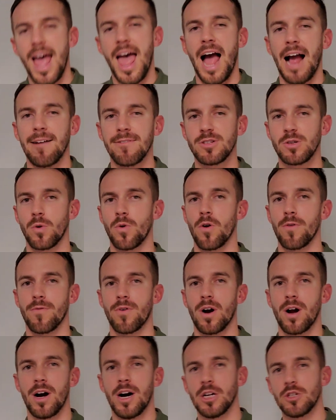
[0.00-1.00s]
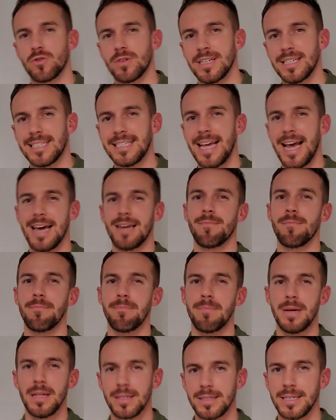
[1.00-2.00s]
I've sold over 110
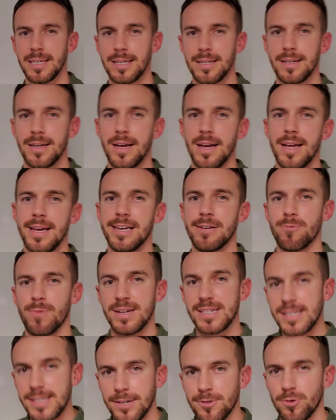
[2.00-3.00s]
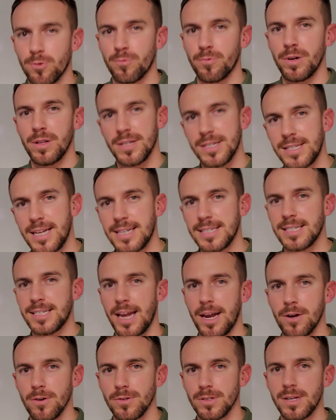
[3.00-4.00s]
million in residential real estate
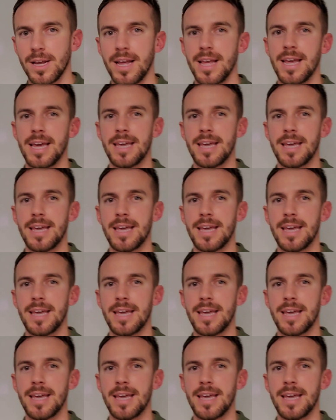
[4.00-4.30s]
sales